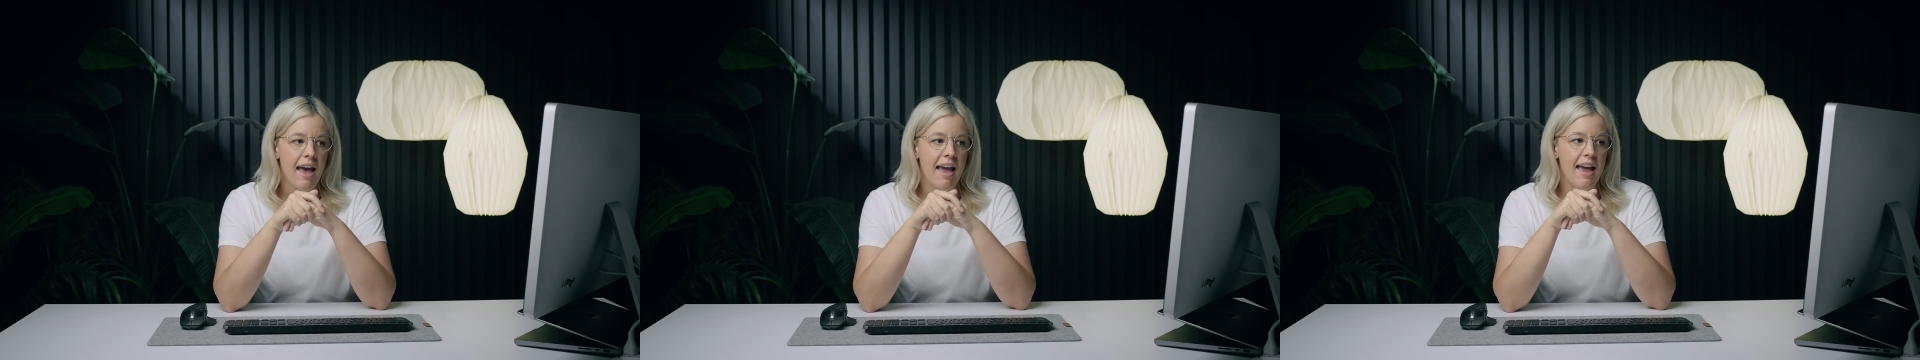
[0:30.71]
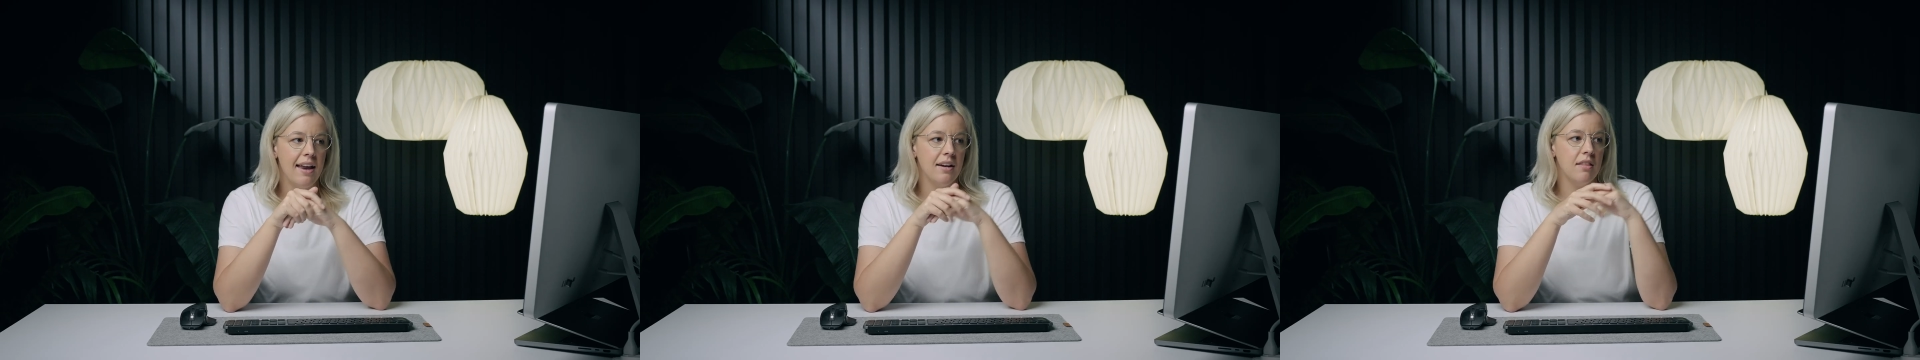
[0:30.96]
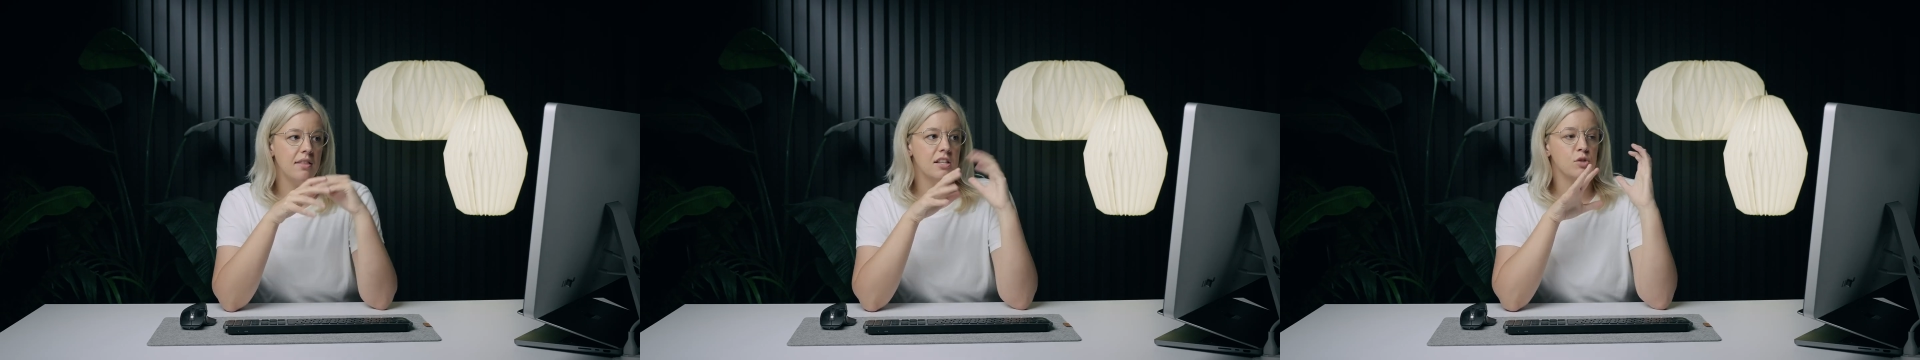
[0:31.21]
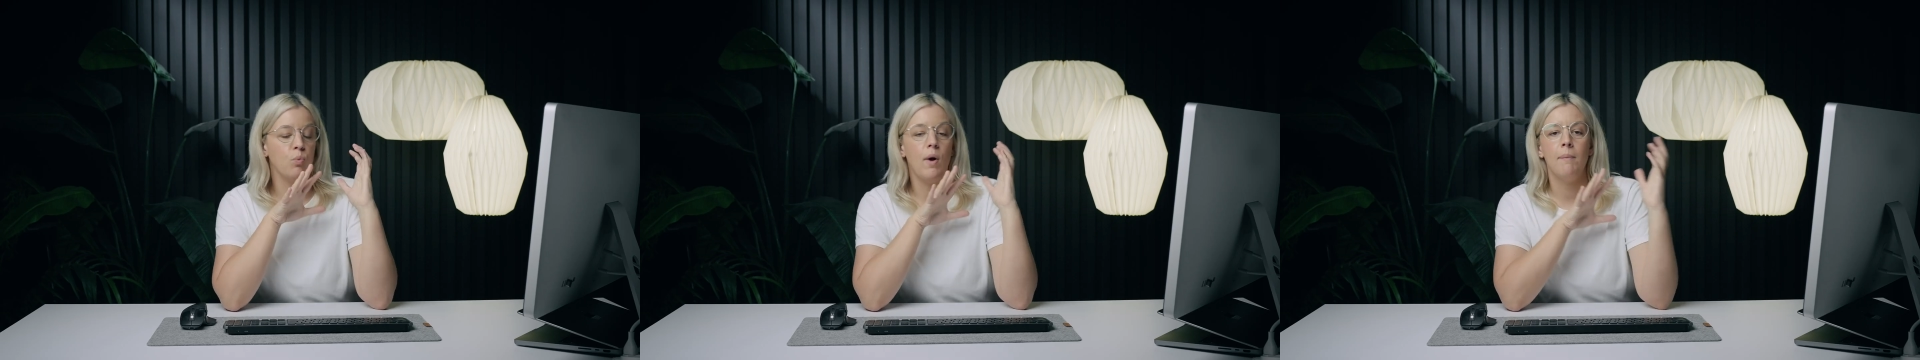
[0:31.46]
And
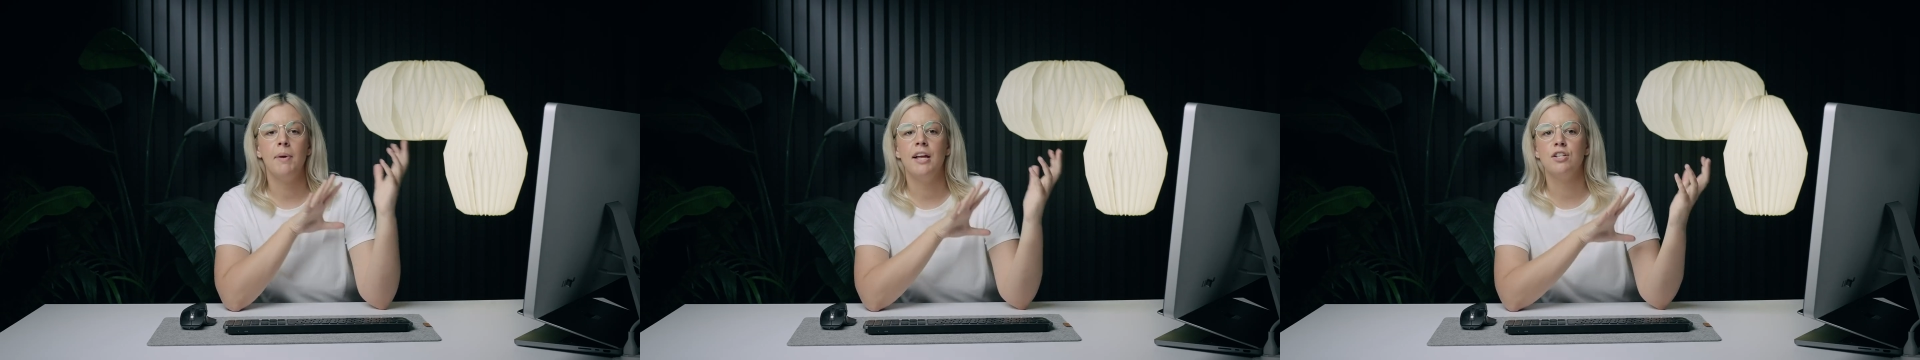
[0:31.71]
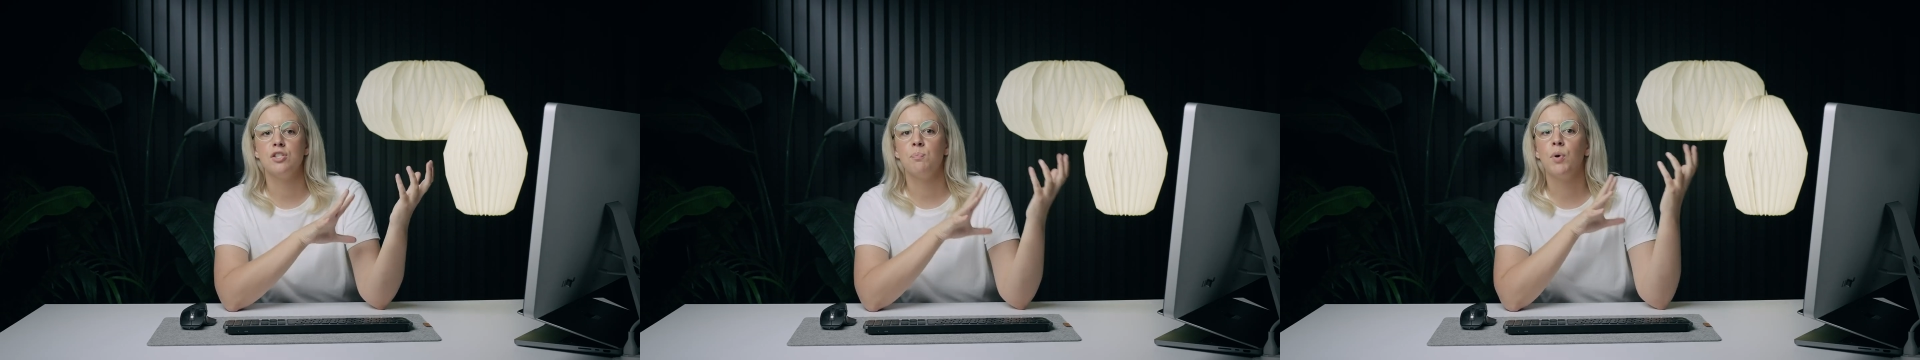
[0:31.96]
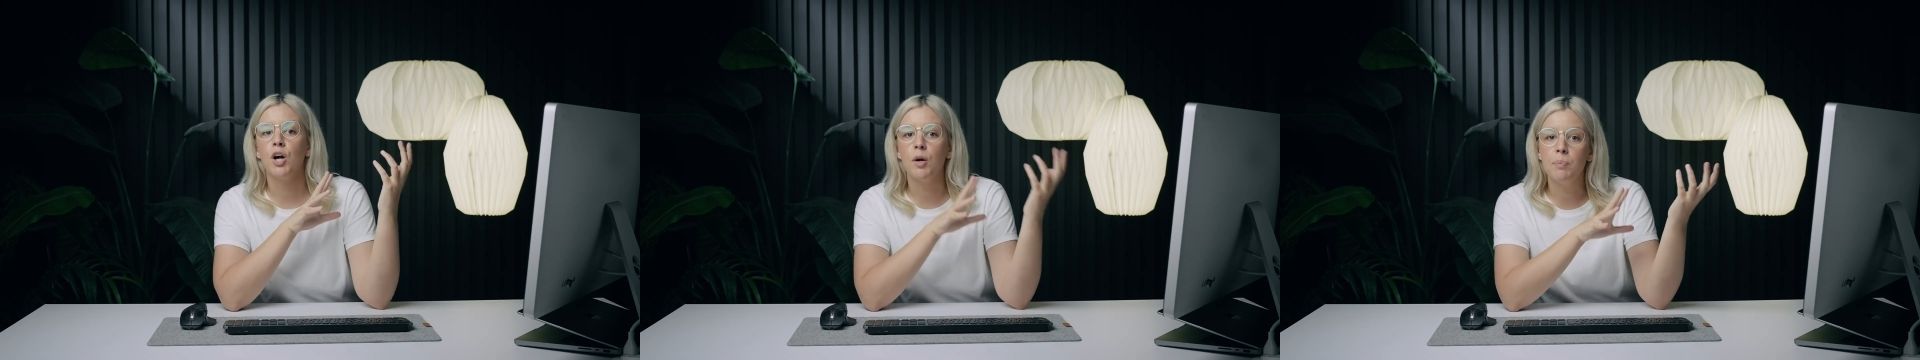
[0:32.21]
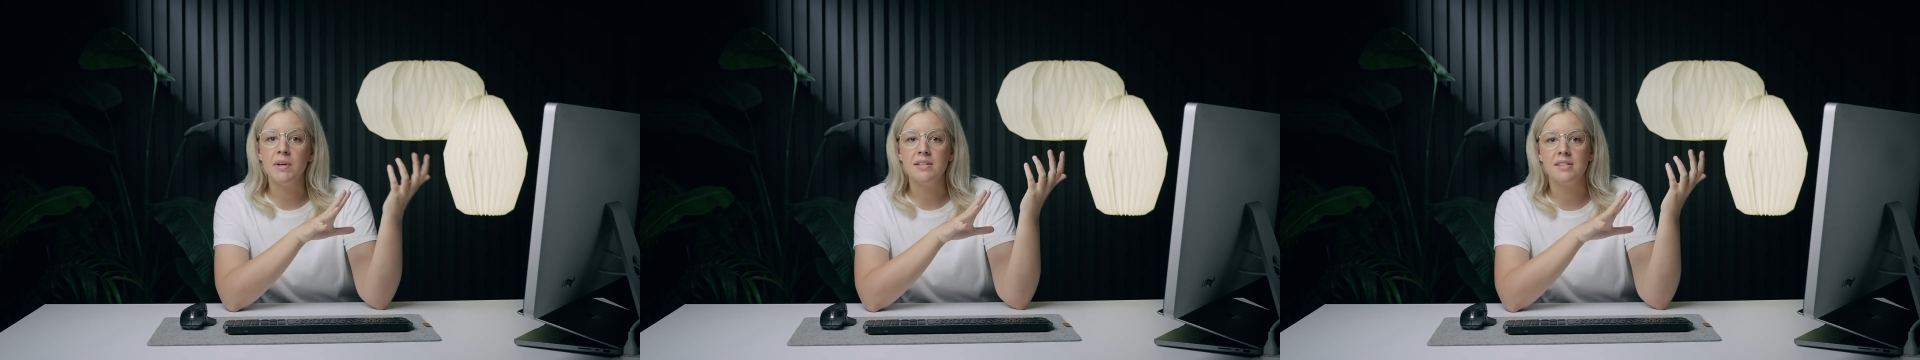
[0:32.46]
this web page's
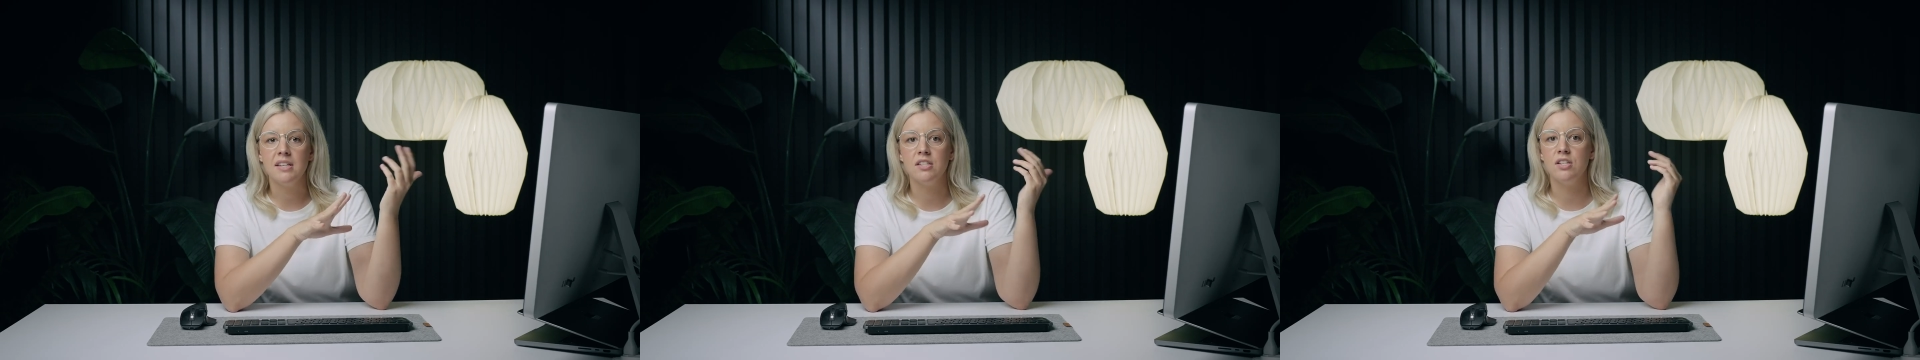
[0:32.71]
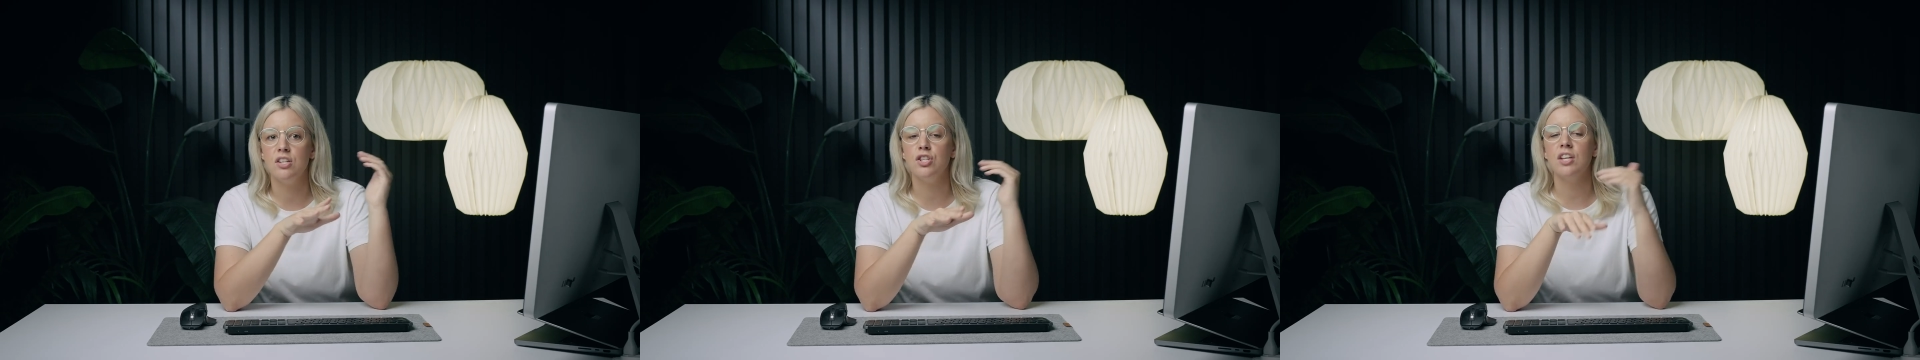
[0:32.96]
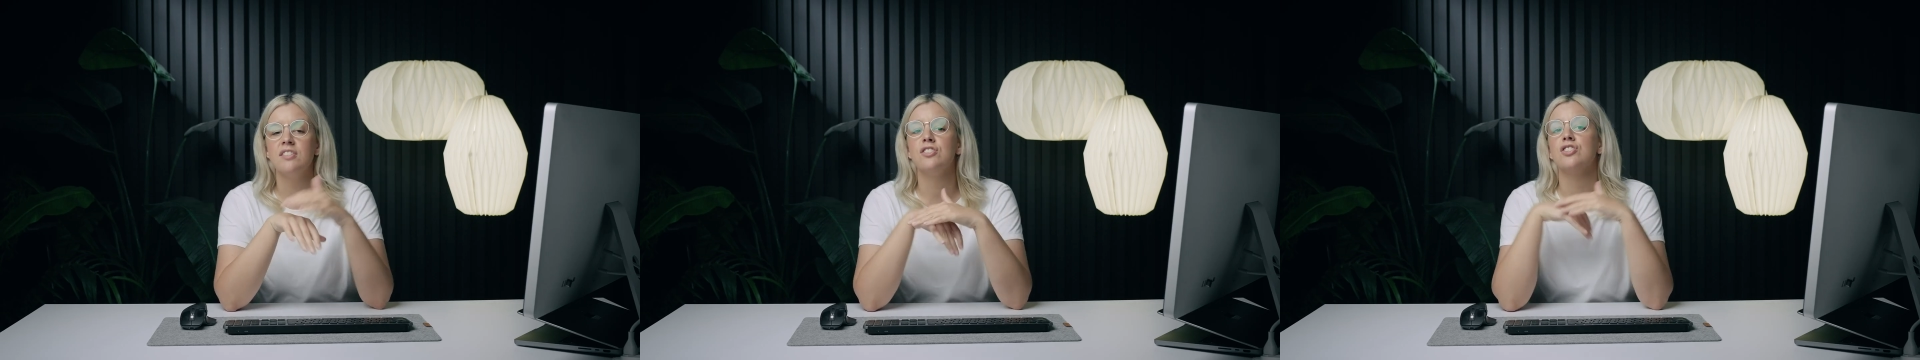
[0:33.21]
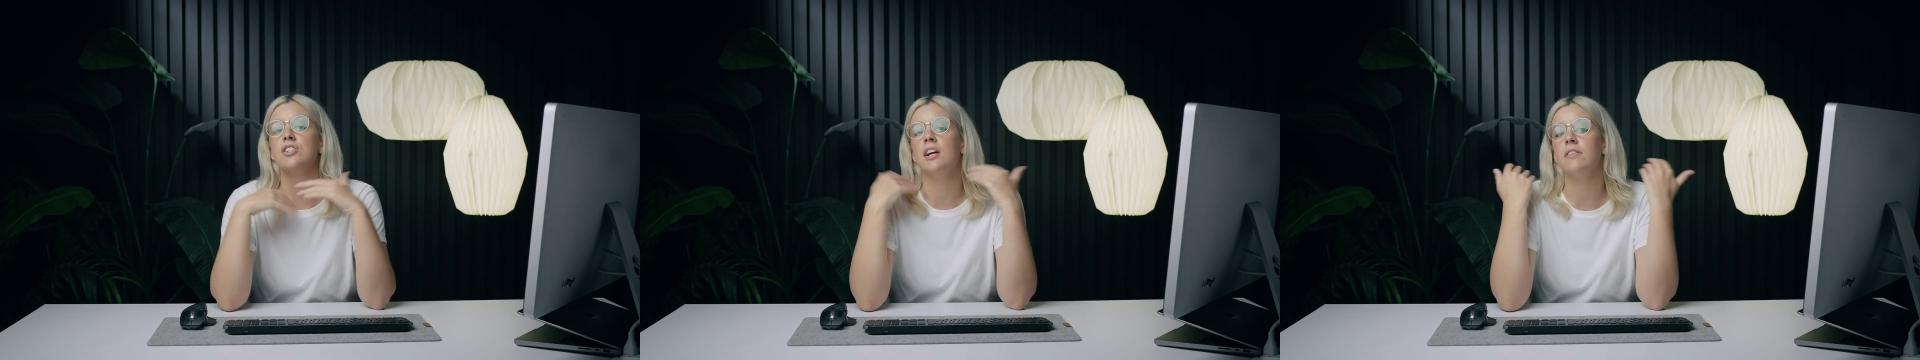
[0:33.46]
purpose is to just
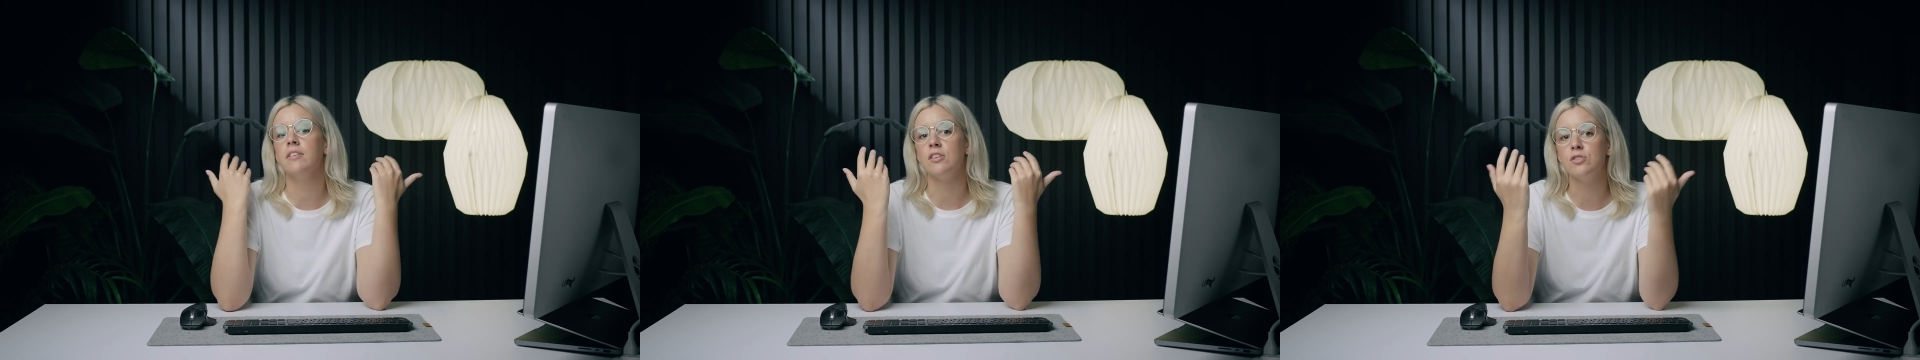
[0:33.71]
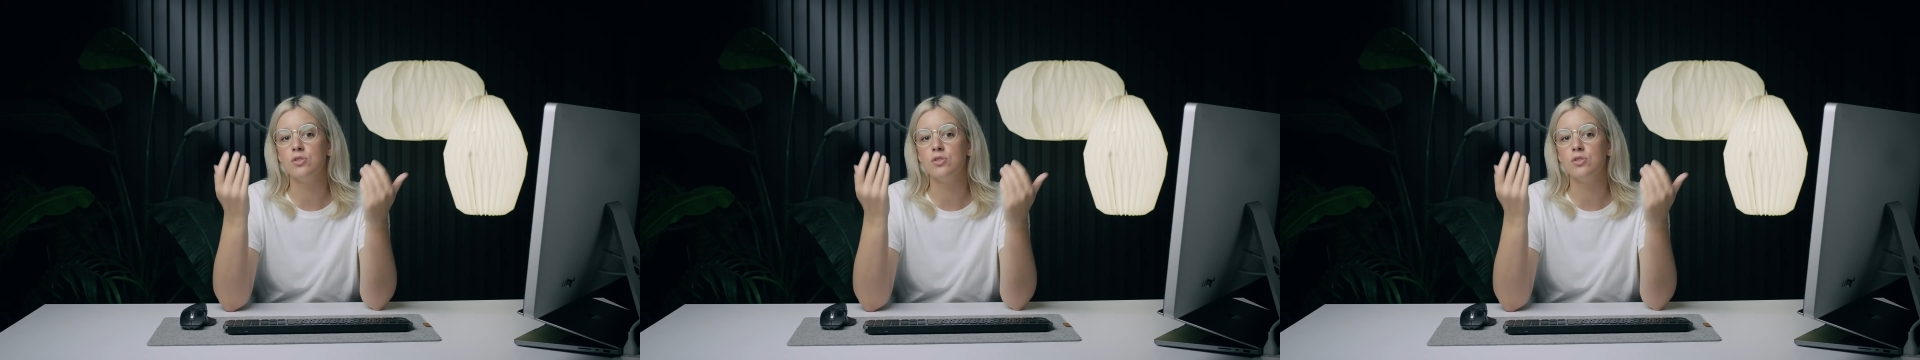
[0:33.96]
share their